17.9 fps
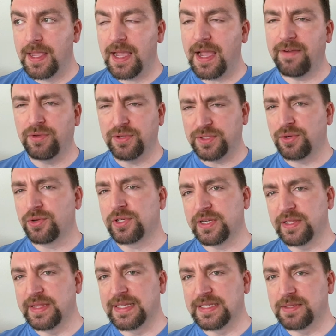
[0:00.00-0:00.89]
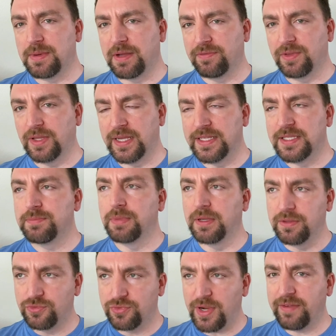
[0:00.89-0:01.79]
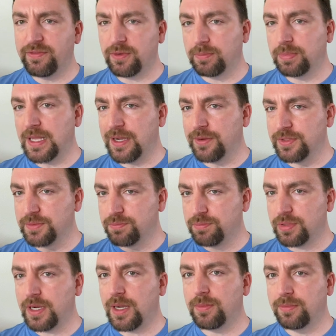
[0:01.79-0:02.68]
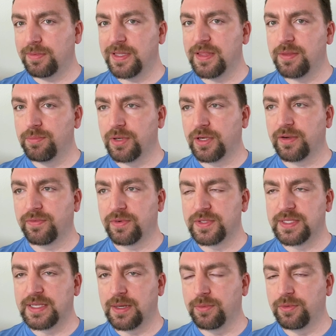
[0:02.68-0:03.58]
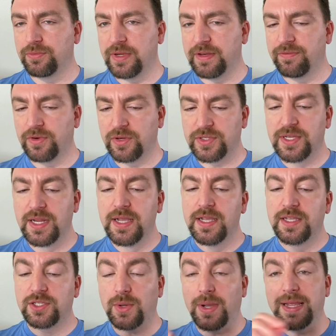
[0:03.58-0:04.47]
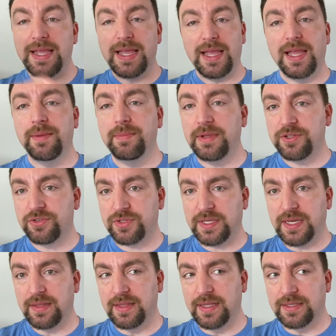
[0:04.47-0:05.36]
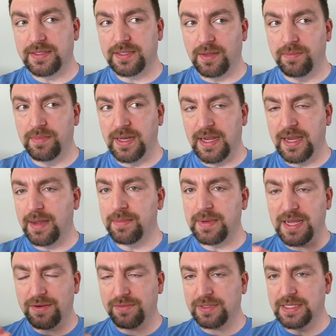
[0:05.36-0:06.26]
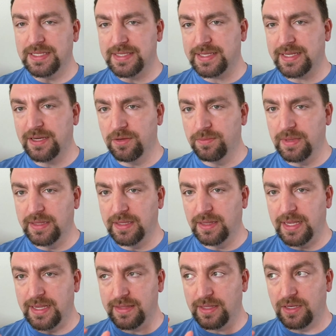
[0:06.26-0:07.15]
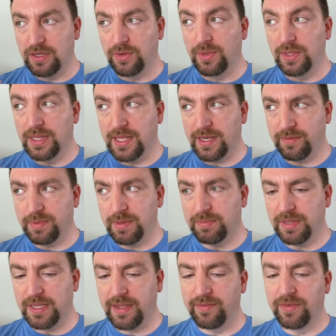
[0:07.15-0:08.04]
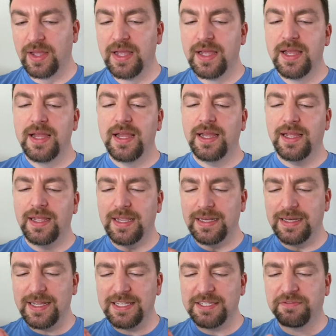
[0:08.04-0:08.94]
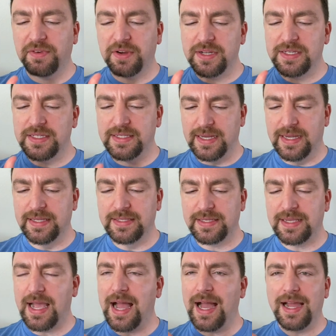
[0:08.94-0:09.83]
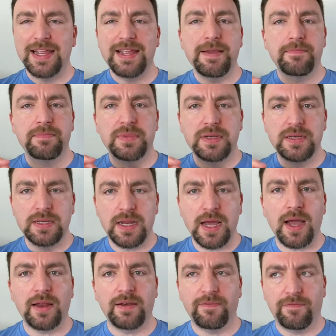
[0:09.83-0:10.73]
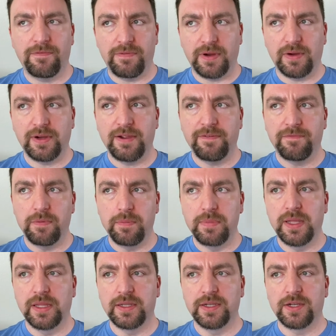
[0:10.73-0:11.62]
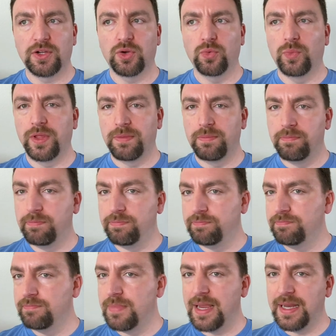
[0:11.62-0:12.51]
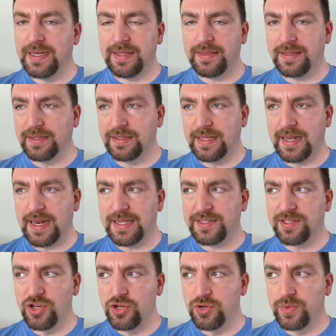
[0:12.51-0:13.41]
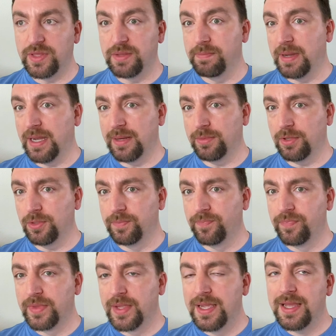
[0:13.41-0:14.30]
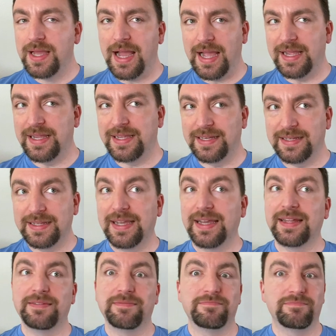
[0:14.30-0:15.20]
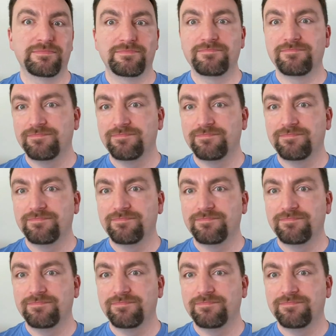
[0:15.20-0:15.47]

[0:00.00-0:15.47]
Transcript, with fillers: I've also heard good things about flights, but Drive Your Plow is probably the book of hers that I would read first. So I am interested in this someday. I'm not really scared by the length. I know a lot of people have. It is very dense. I am not very familiar with anything that has to do with the Bible. I can get